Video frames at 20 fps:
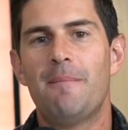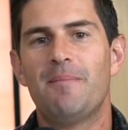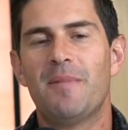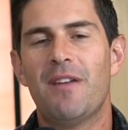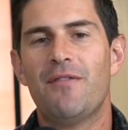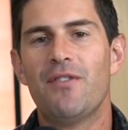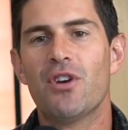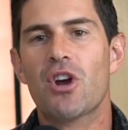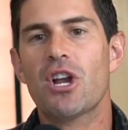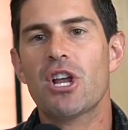
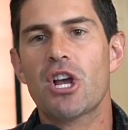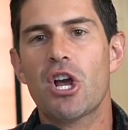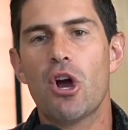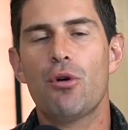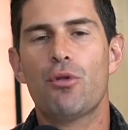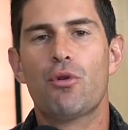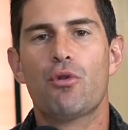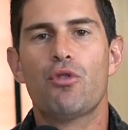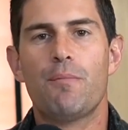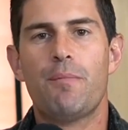if you're going to
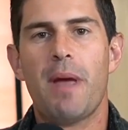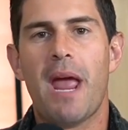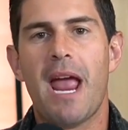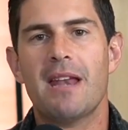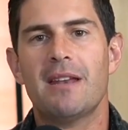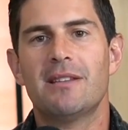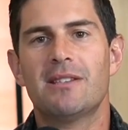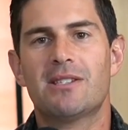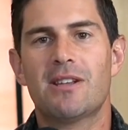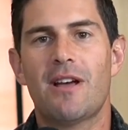go through the
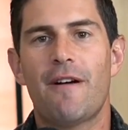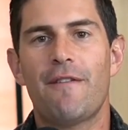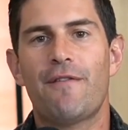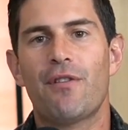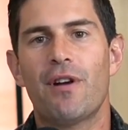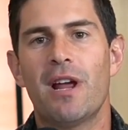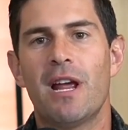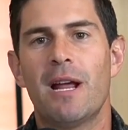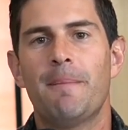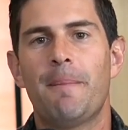pain and
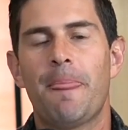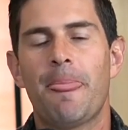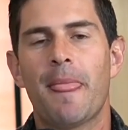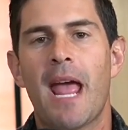suffering,